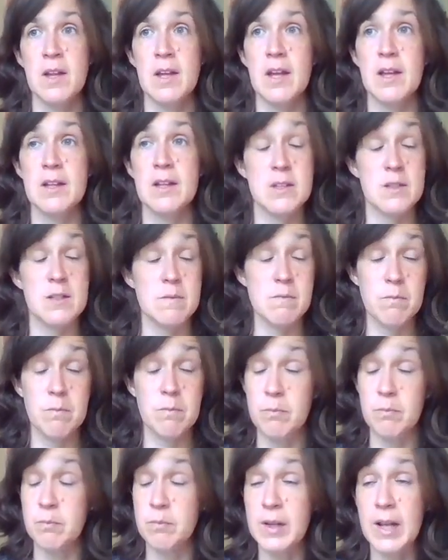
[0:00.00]
It's
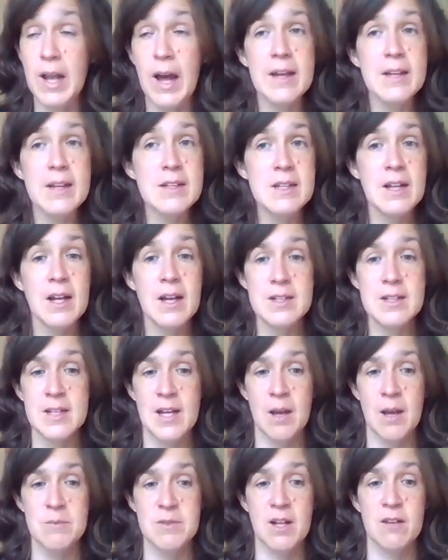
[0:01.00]
99
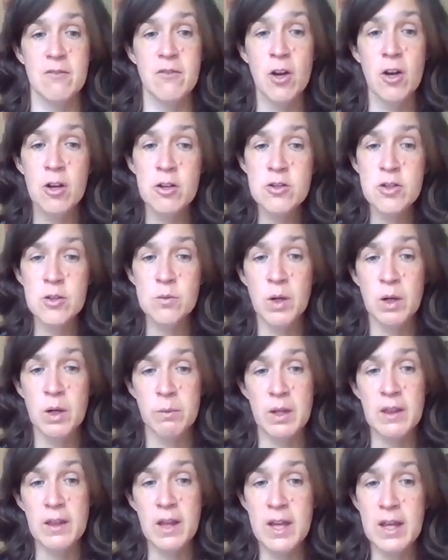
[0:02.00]
times out of 100 where
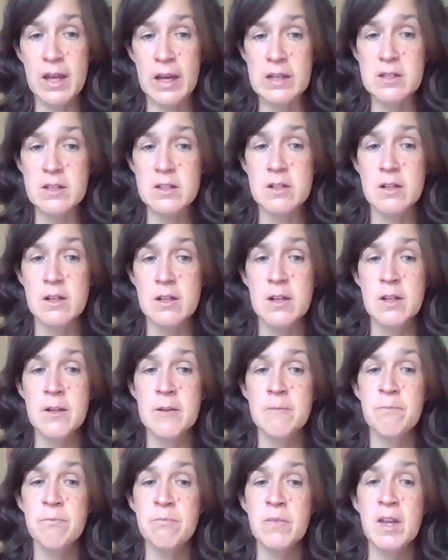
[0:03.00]
we land.
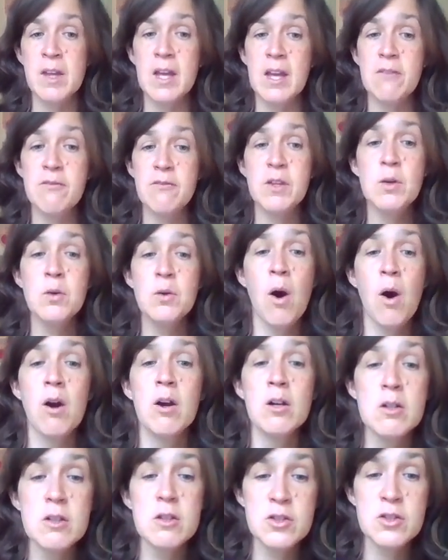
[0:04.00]
If you
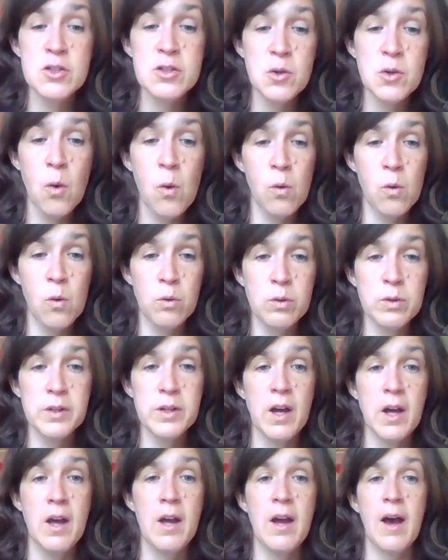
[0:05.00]
aren't sold
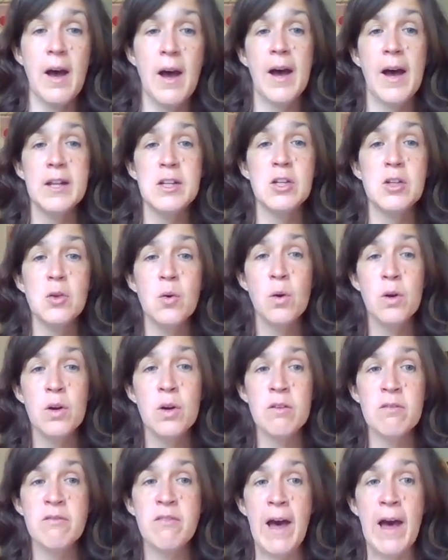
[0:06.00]
on
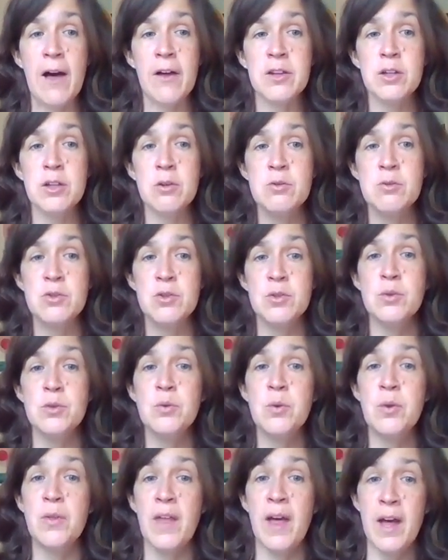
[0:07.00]
your value
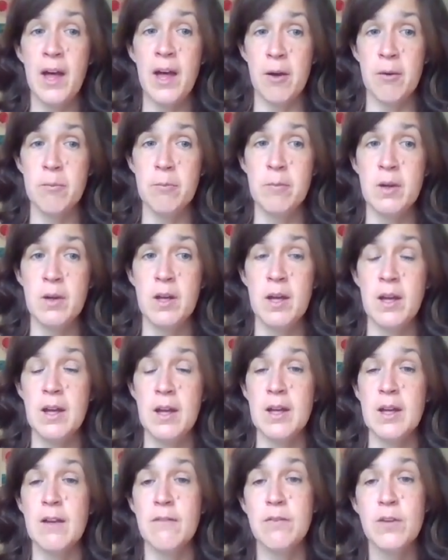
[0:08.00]
to them,
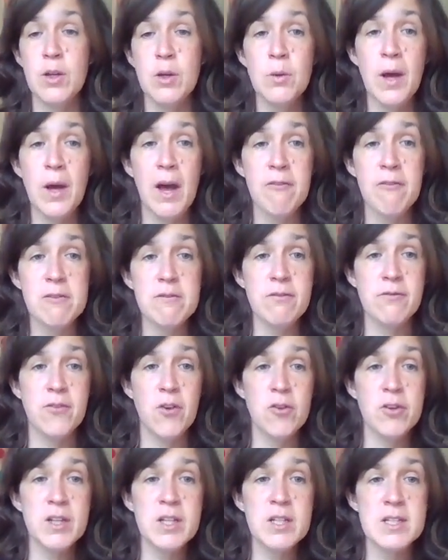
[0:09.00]
if you haven't
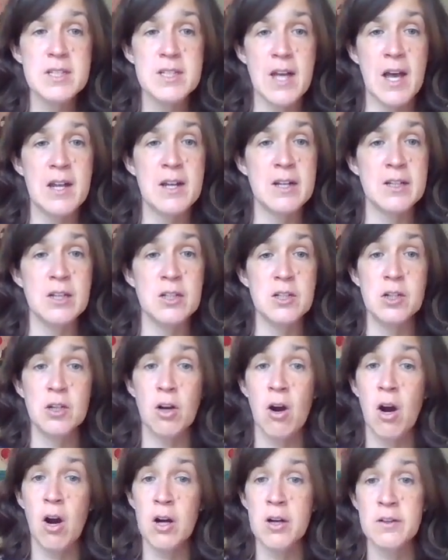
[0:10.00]
fully decided in your
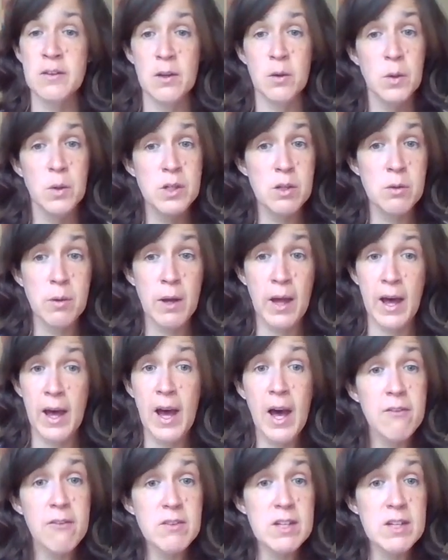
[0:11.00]
heart that what you
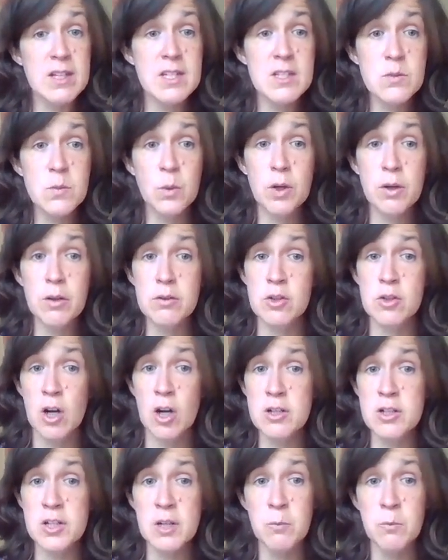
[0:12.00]
have is worth
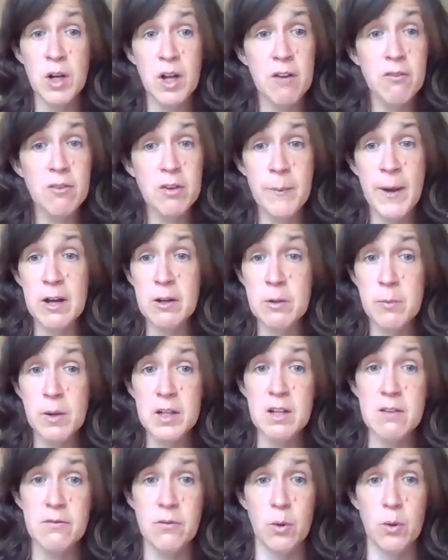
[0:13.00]
charging whatever amount of
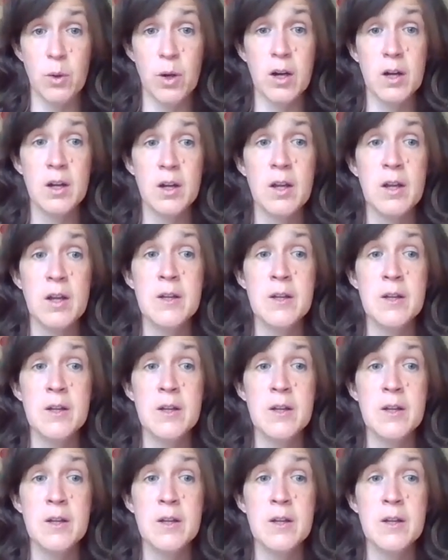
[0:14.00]
money for,